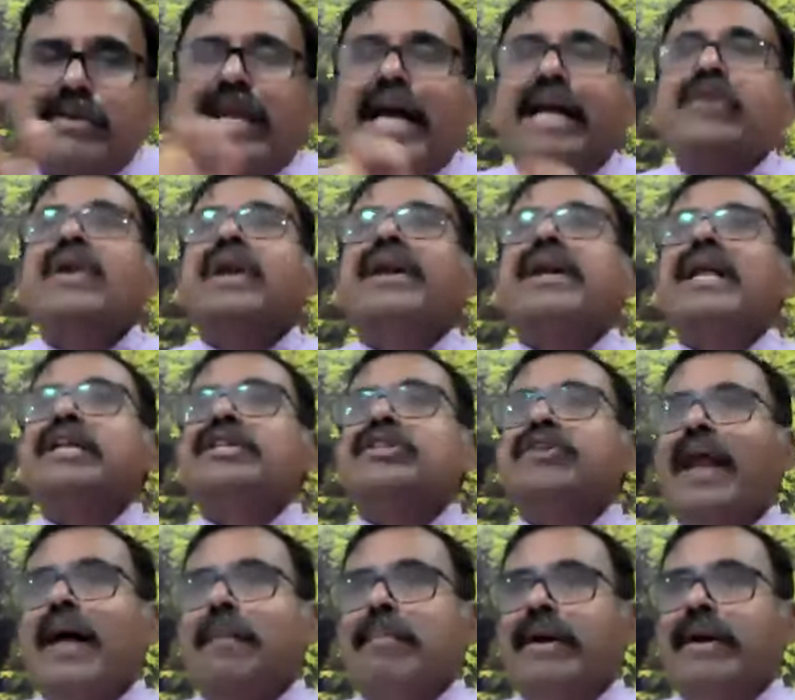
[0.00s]
That will
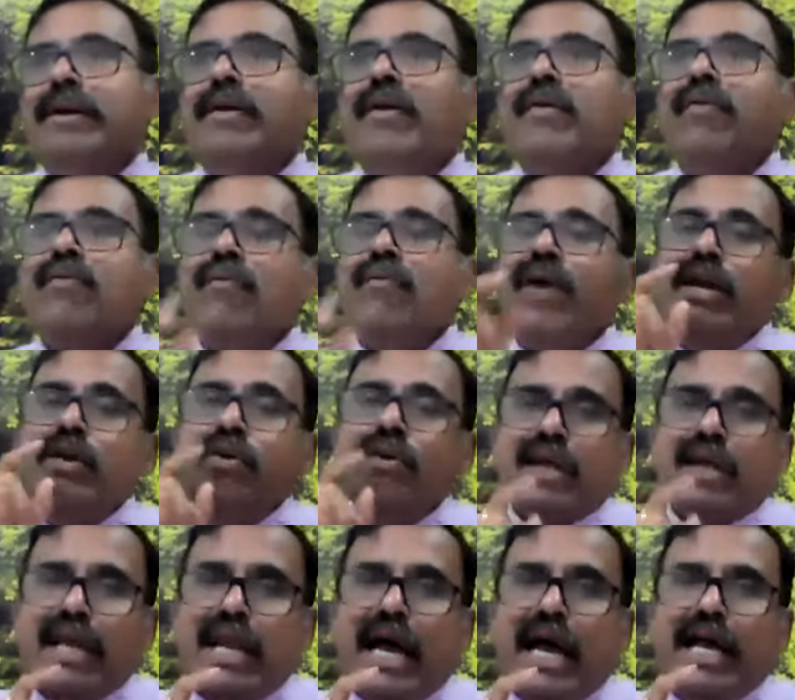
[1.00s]
realization happen when
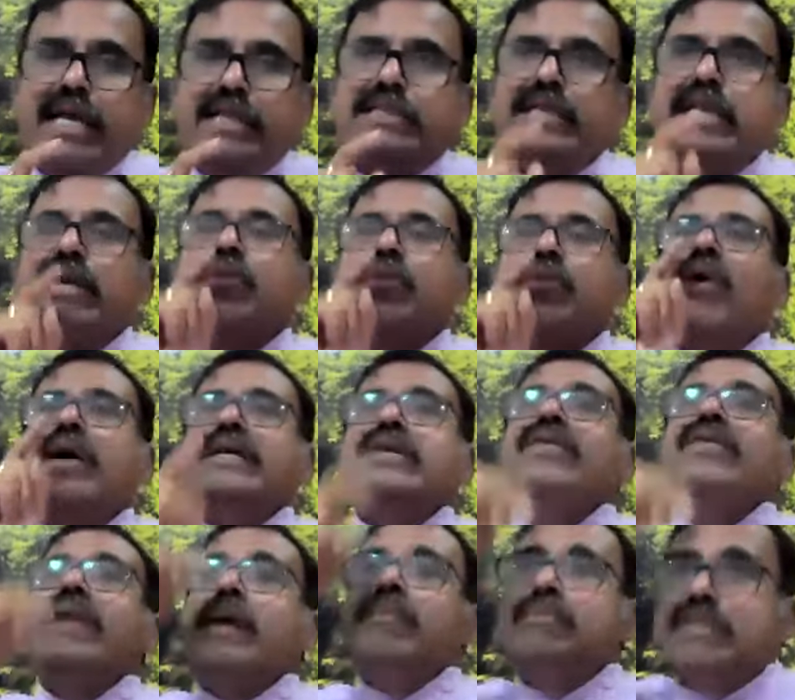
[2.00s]
you realize that
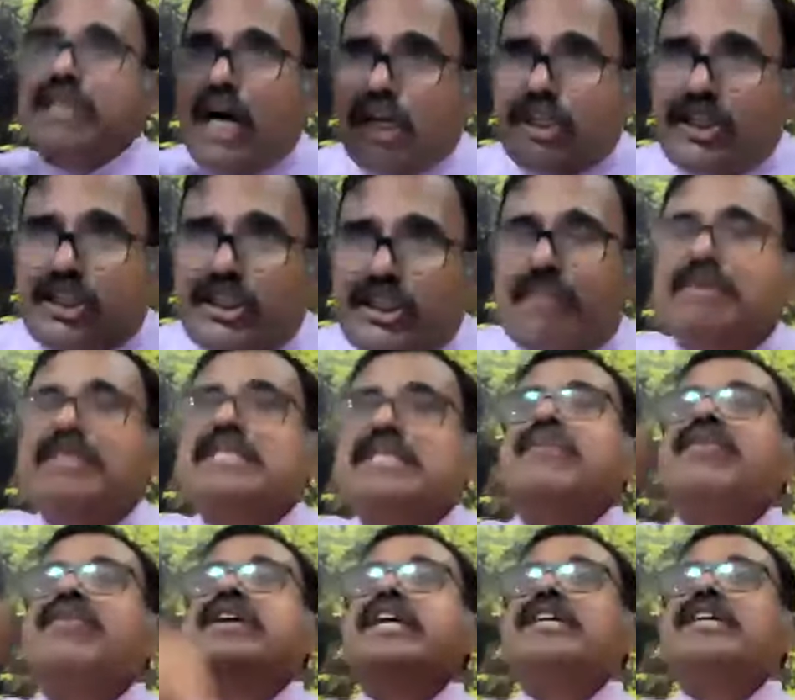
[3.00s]
whatever I am Saksham is
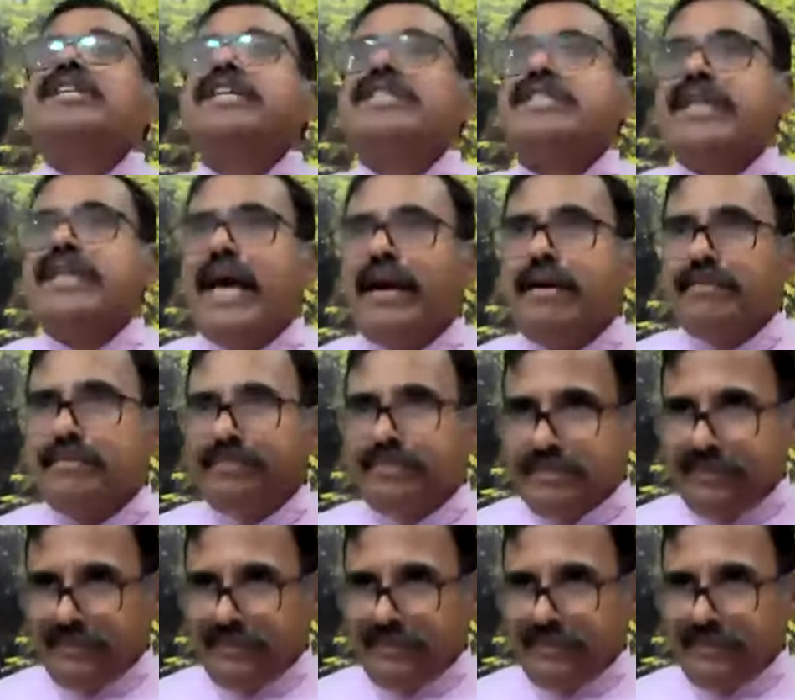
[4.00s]
there, witnessed is there,